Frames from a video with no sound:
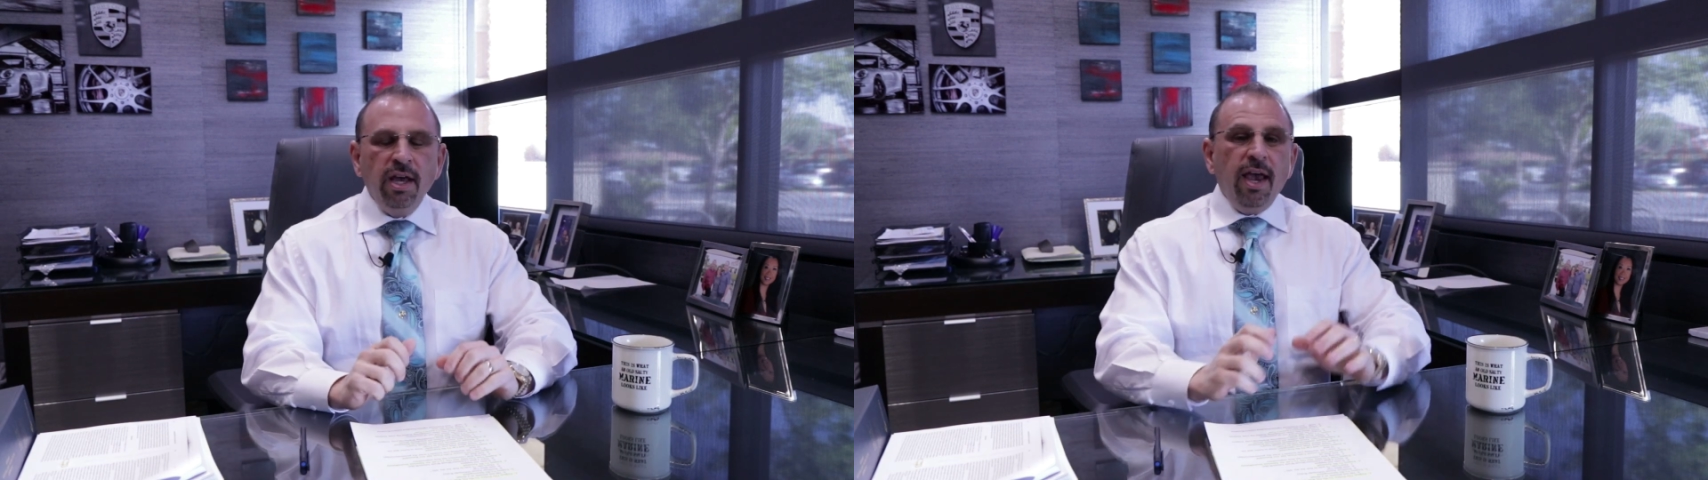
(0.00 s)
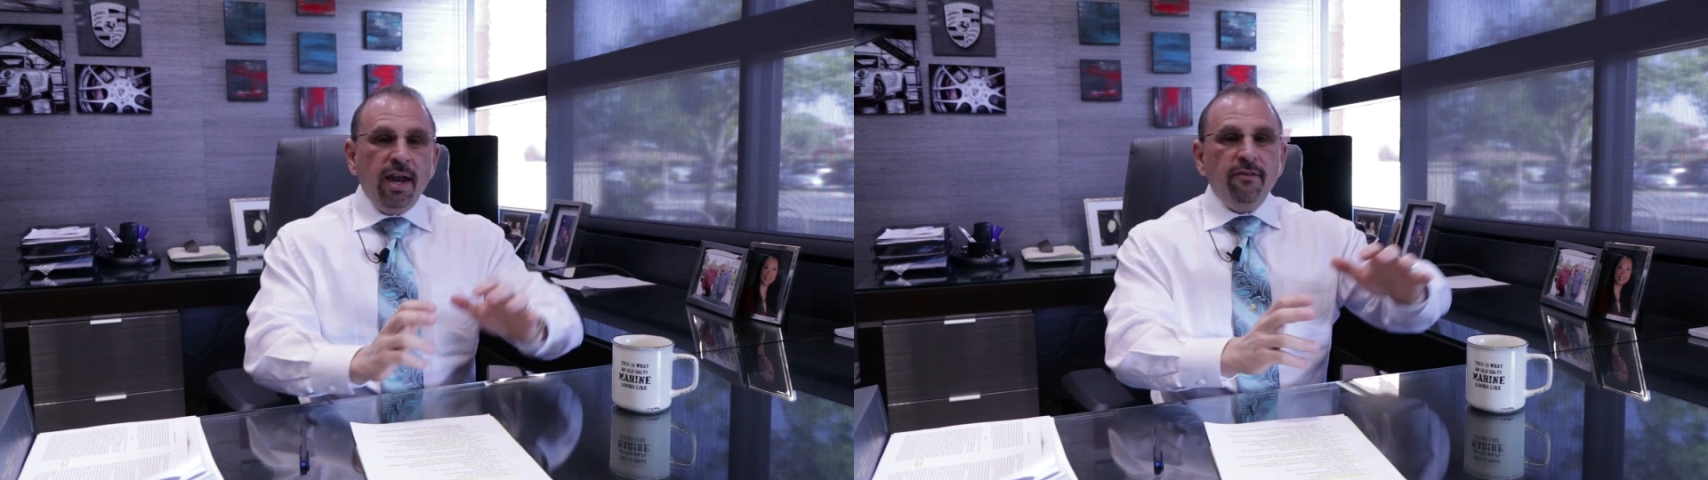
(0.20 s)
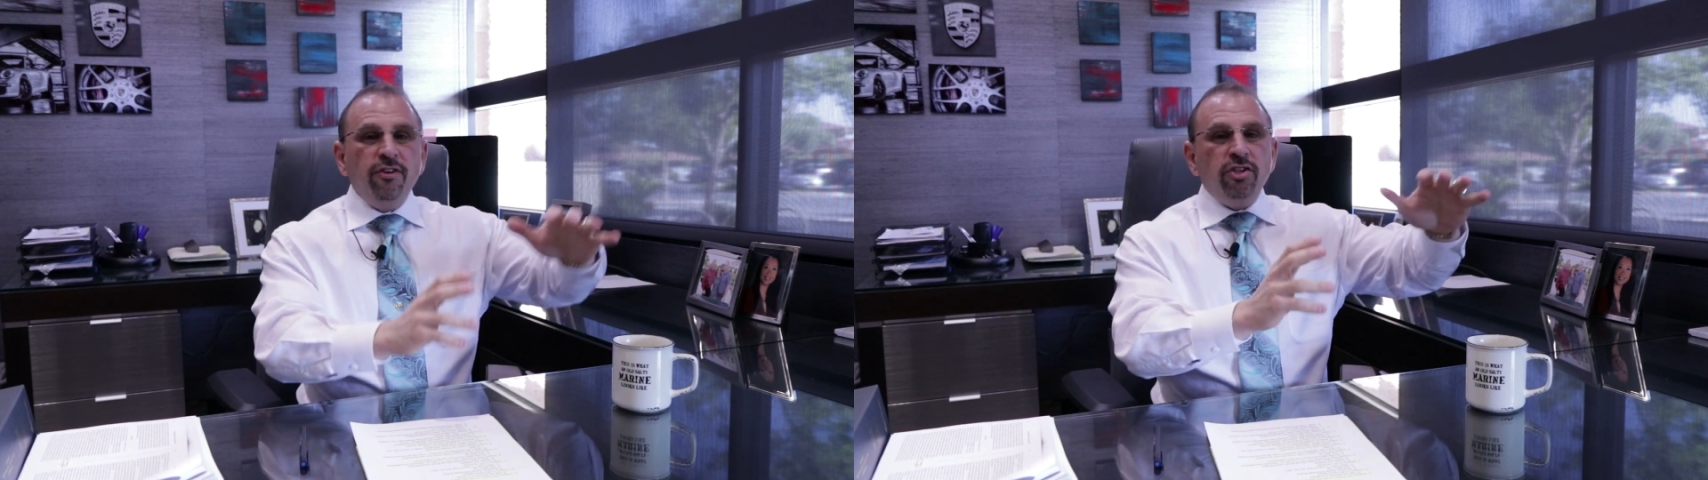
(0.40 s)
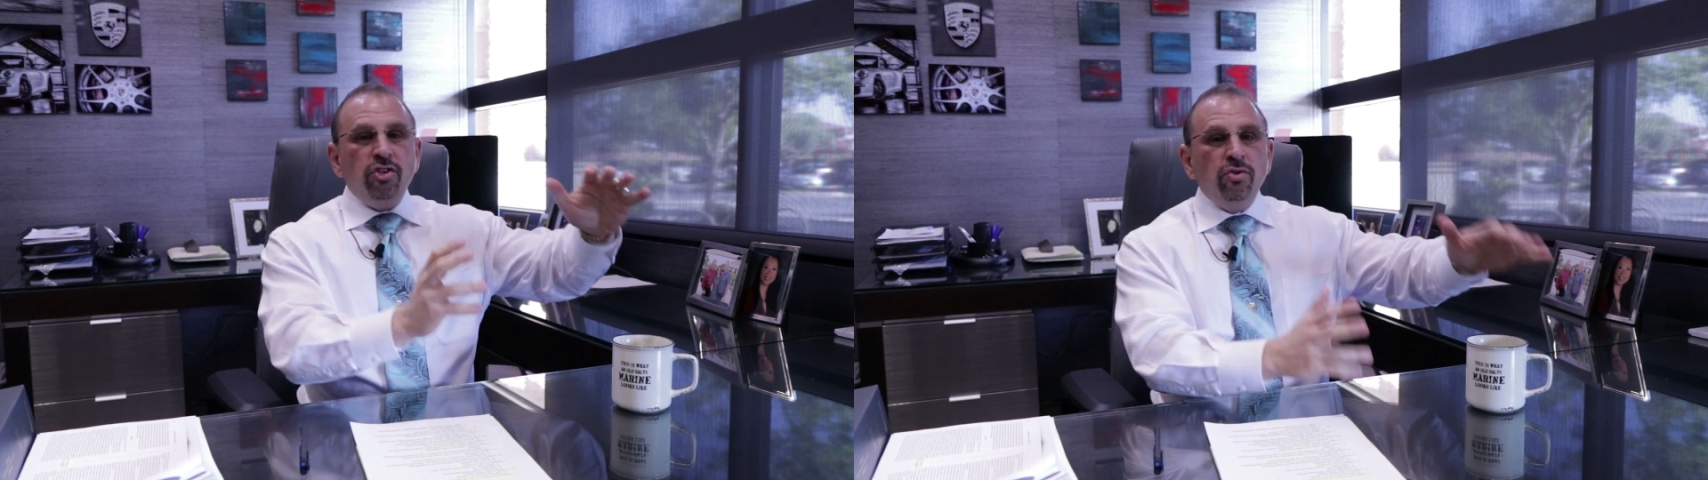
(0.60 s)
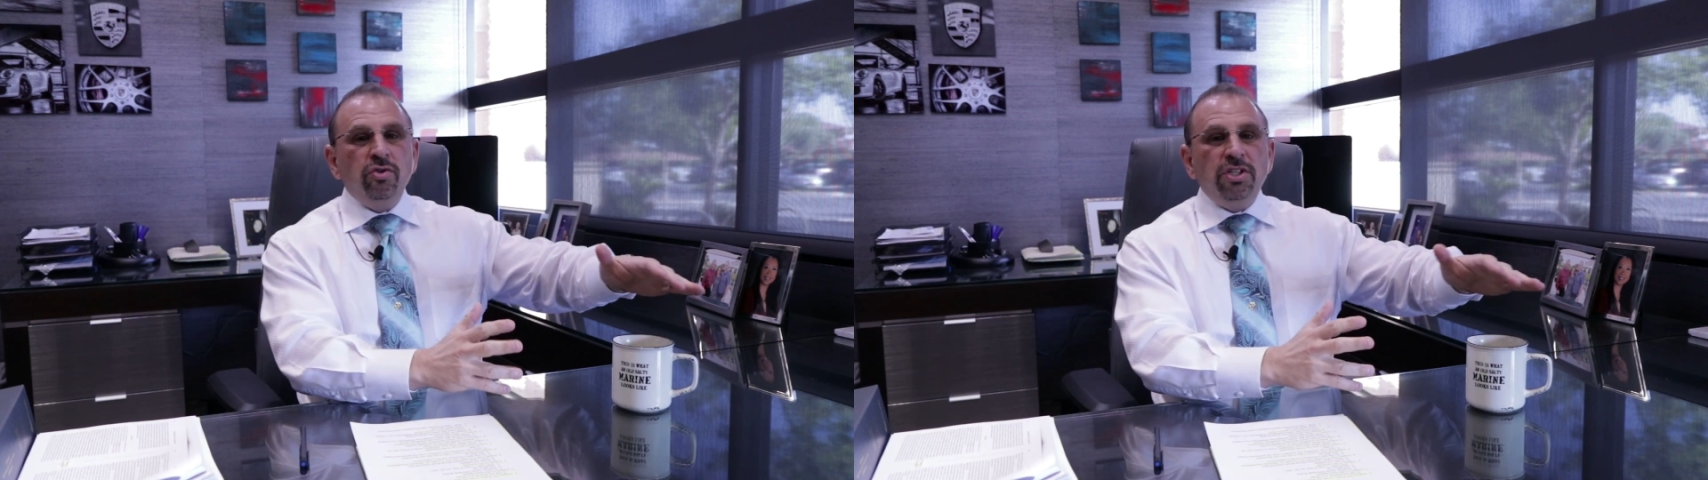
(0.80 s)
And if you
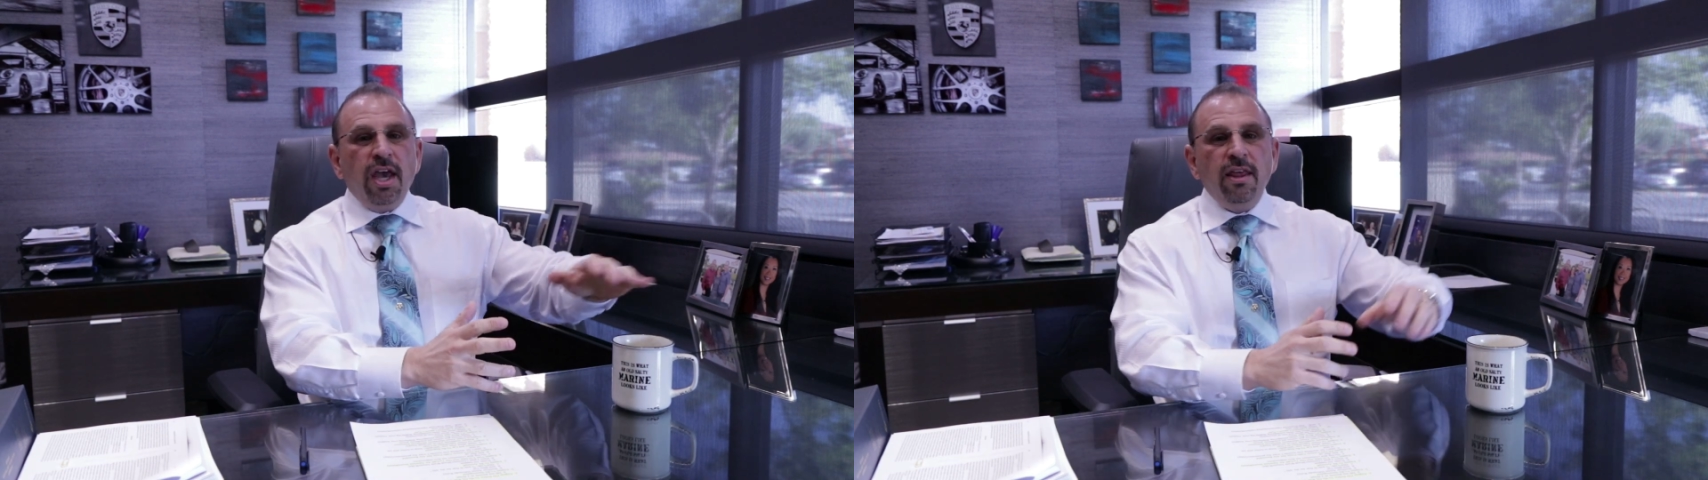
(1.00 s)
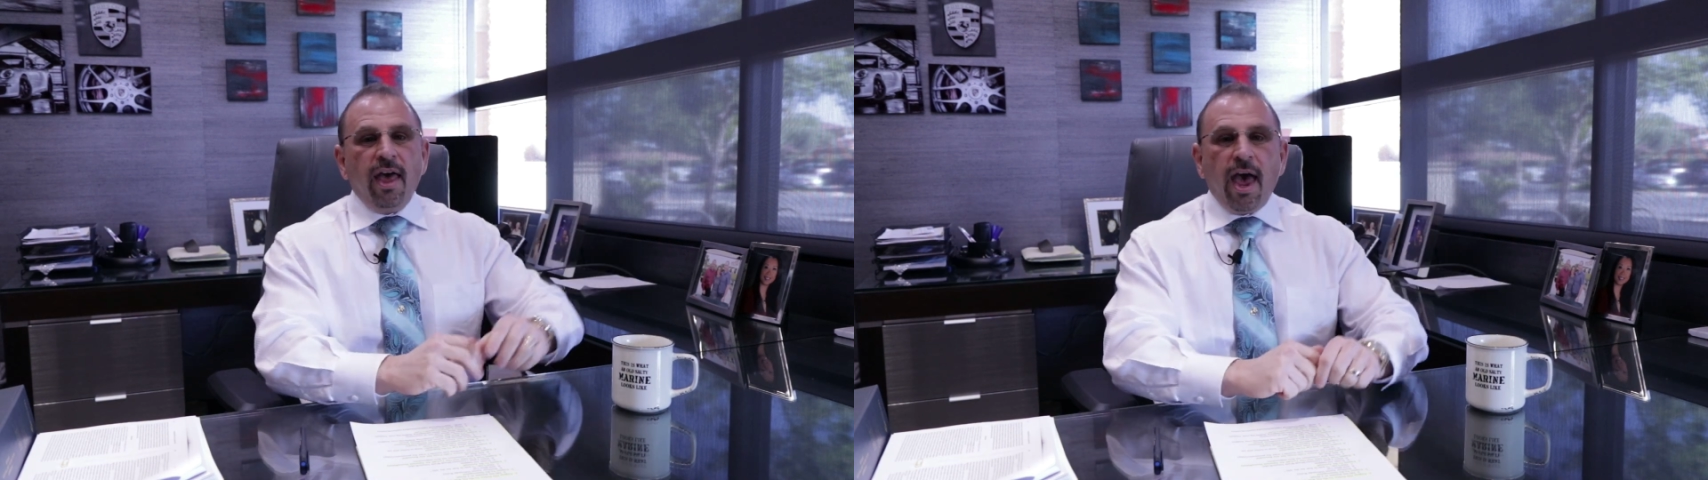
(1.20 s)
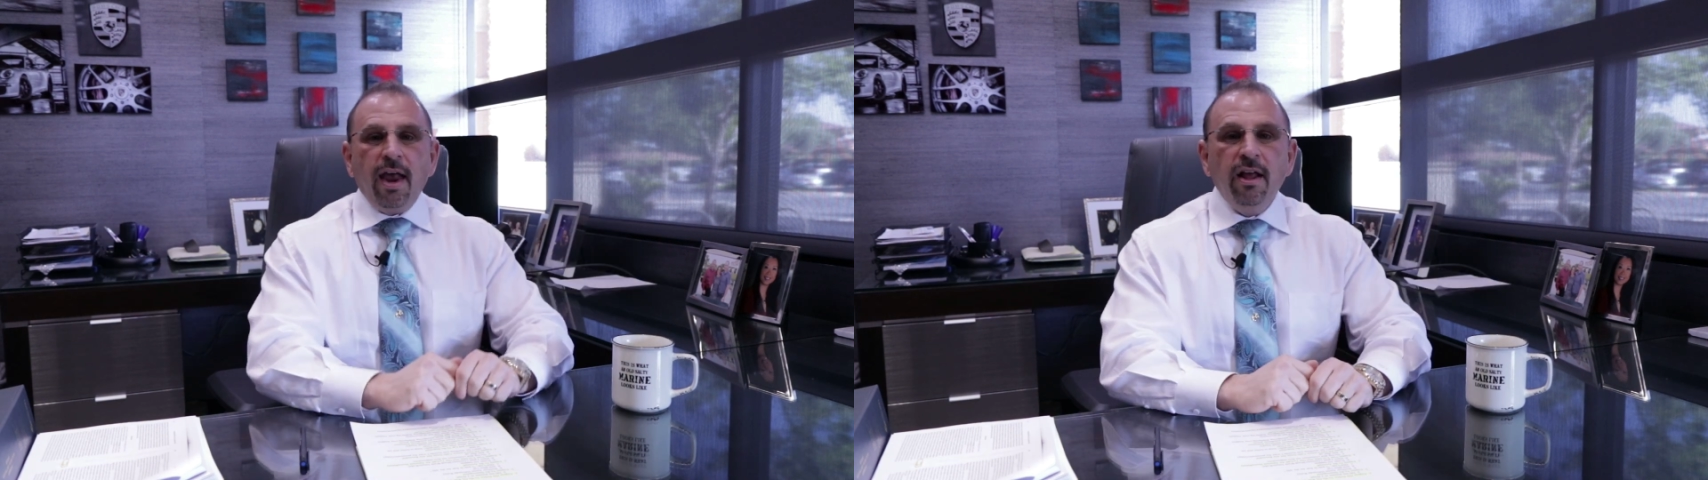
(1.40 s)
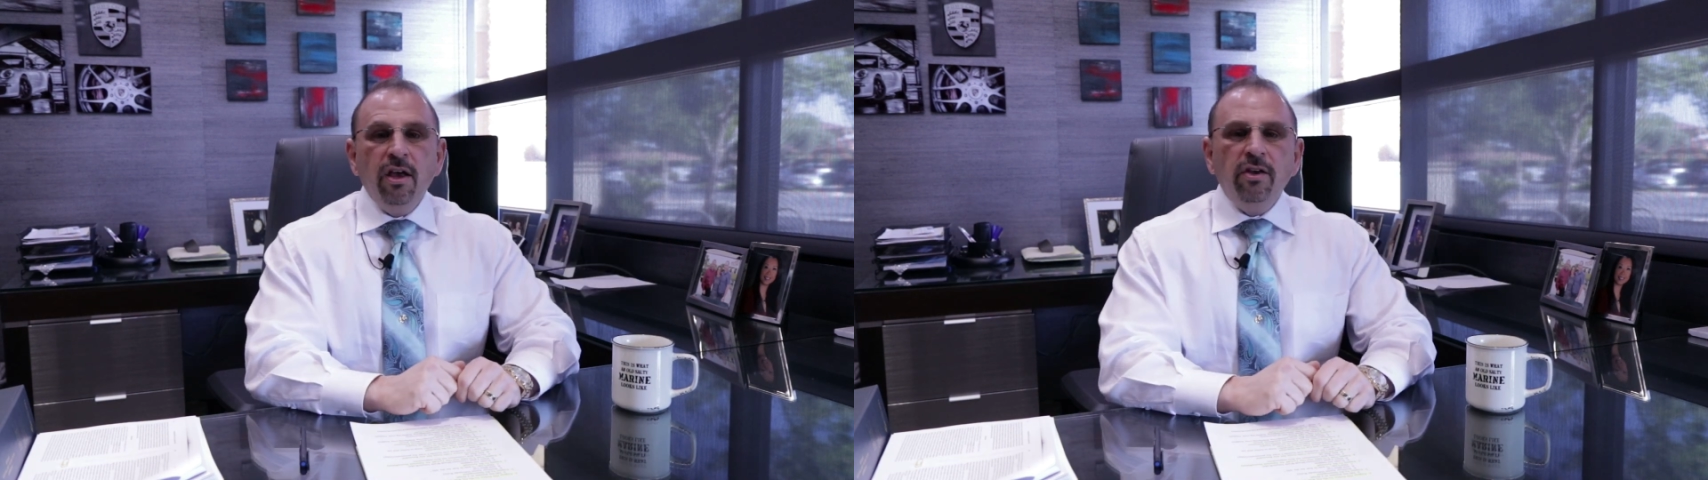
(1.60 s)
do say that,